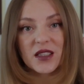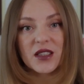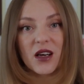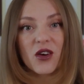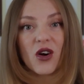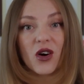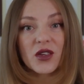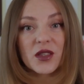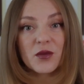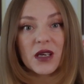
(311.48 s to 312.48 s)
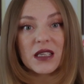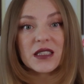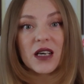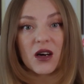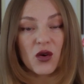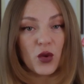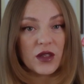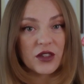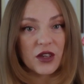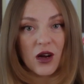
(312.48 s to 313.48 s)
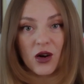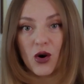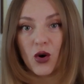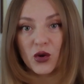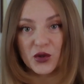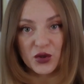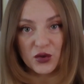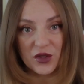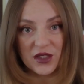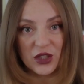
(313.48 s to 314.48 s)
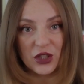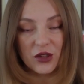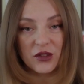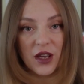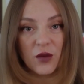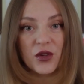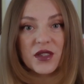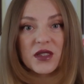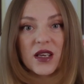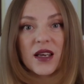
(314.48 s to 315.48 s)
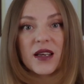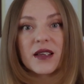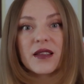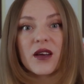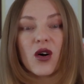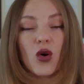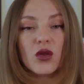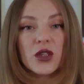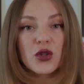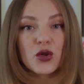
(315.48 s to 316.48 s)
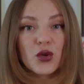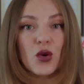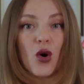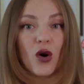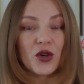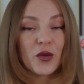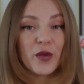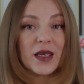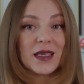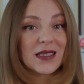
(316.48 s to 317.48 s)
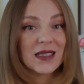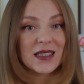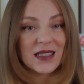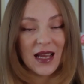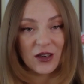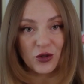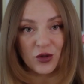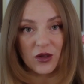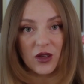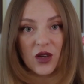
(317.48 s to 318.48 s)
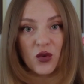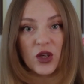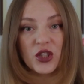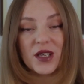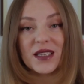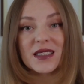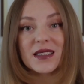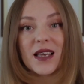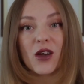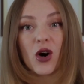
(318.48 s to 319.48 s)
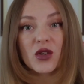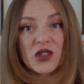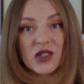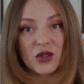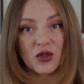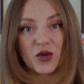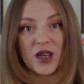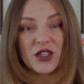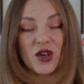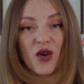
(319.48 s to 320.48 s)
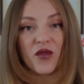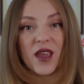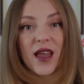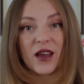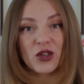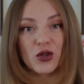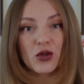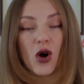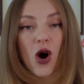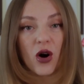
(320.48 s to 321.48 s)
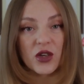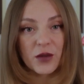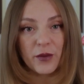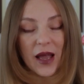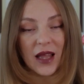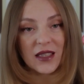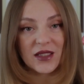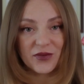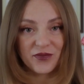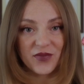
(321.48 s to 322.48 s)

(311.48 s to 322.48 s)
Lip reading: Dark autumn and dark winter are also transitional neighbors. The only true autumn is central, which is the concentrate of the actual autumn palette.